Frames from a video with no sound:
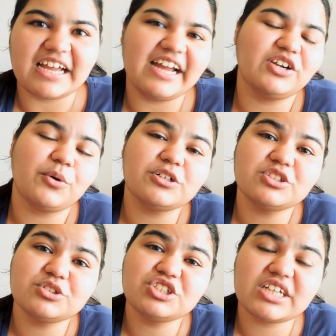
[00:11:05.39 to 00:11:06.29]
and
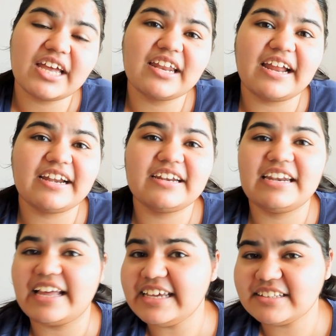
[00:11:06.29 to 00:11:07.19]
also share
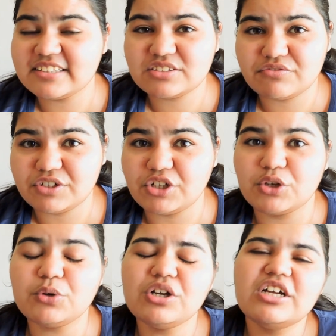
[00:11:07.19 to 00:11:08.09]
and like this
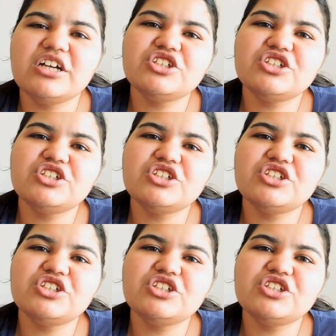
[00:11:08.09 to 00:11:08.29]
video.